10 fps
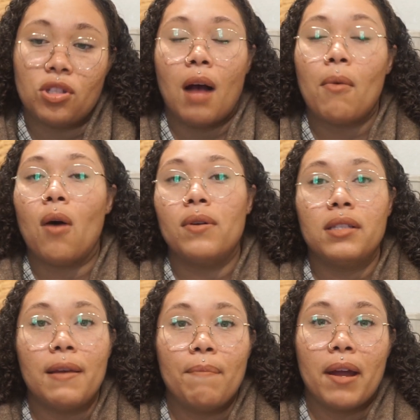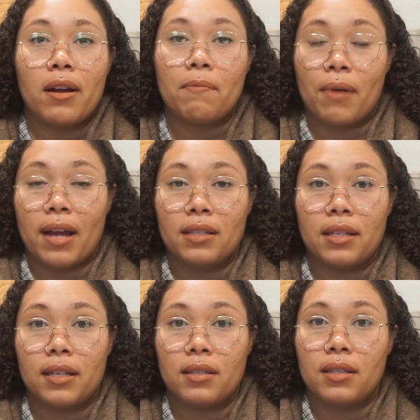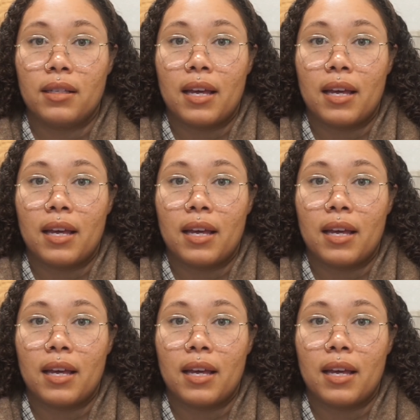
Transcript: So I'm always comparing prices,